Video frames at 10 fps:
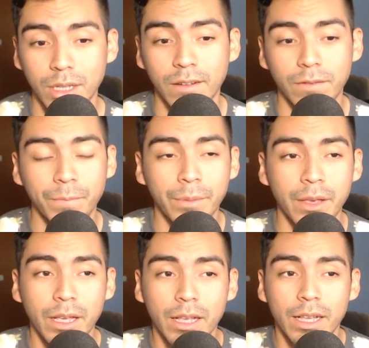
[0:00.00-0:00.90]
And if
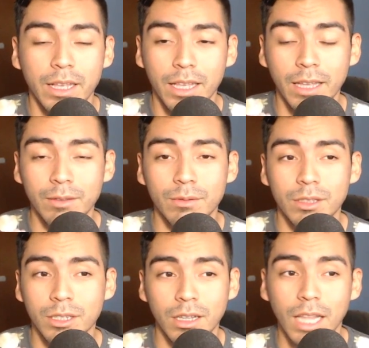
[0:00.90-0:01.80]
it
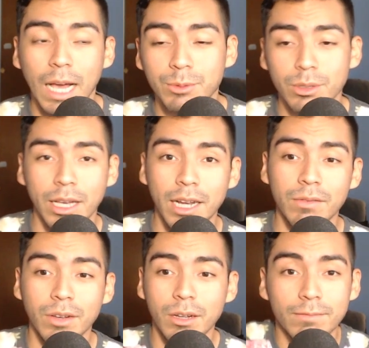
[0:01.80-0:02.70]
collapsed with the
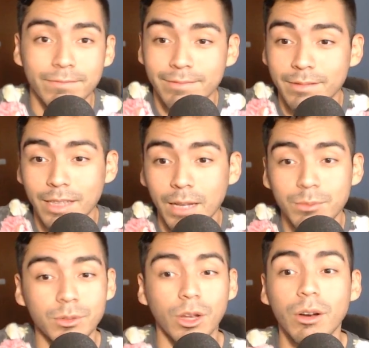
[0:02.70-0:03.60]
NFL, I'm
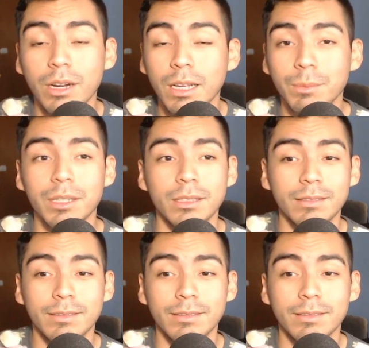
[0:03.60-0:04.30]
sorry. I mean,